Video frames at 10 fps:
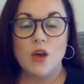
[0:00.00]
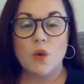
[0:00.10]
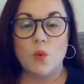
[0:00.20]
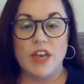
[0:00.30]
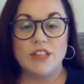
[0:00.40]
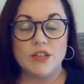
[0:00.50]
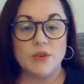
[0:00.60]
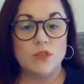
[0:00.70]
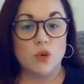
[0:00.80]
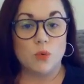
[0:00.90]
We
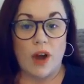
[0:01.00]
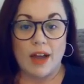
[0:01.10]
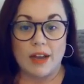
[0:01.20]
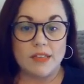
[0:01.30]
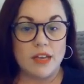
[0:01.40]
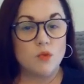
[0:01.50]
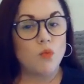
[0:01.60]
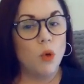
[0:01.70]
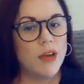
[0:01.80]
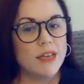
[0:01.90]
do direct
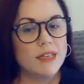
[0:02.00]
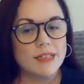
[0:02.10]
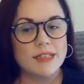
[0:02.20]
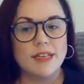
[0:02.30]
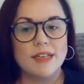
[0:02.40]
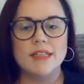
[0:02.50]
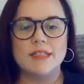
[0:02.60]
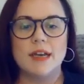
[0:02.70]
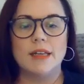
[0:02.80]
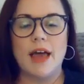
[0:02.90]
enrollment assistance
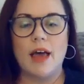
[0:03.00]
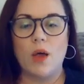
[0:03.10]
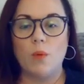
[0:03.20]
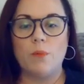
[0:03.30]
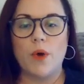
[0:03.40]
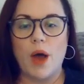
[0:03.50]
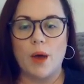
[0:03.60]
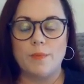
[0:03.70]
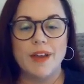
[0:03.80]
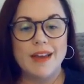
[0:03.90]
and help
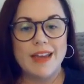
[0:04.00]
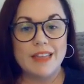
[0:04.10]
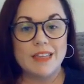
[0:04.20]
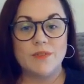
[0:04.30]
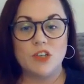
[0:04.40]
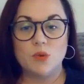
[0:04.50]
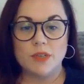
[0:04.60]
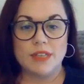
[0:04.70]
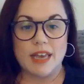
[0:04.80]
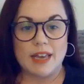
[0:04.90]

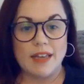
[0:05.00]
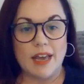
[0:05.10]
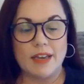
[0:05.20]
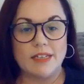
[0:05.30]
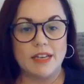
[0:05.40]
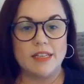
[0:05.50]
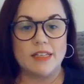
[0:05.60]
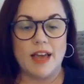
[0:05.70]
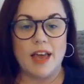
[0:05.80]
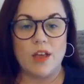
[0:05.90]
individuals get connected
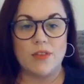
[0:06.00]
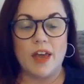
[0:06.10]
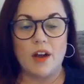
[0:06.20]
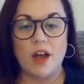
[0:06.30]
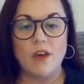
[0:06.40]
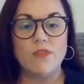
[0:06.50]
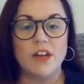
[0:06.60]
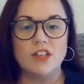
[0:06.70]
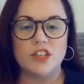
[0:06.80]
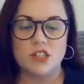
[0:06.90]
to healthcare
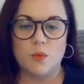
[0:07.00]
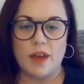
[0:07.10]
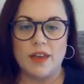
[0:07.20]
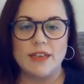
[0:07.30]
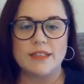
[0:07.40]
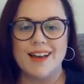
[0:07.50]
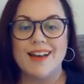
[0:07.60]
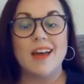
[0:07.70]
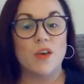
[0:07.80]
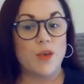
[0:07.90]
coverage as well as
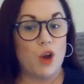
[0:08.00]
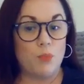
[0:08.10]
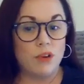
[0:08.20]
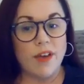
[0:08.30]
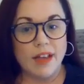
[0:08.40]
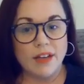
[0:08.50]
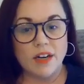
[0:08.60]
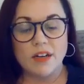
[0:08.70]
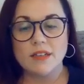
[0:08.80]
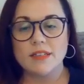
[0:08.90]
healthcare
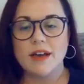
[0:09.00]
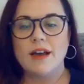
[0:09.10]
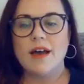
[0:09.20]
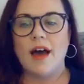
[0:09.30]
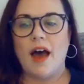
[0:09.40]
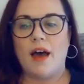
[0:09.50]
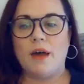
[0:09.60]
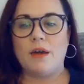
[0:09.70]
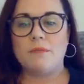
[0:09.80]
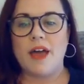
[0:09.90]
providers.
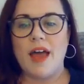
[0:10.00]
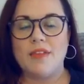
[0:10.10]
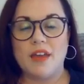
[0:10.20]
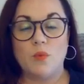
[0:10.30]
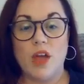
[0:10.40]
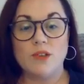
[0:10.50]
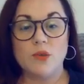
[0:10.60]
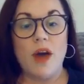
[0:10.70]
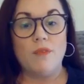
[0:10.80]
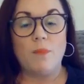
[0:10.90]
And then we
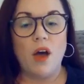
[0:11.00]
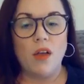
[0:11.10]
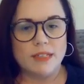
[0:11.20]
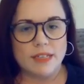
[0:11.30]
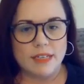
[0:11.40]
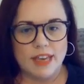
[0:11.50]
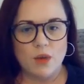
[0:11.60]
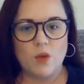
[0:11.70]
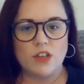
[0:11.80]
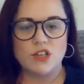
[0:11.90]
also have a policy
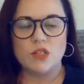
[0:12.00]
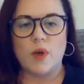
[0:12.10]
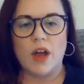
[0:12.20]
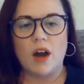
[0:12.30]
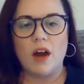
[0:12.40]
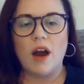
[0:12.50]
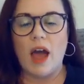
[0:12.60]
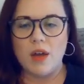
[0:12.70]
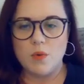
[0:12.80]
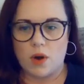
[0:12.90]
team, which is where
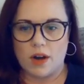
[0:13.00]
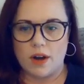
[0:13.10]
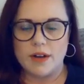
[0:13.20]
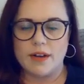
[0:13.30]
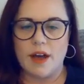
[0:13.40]
I work,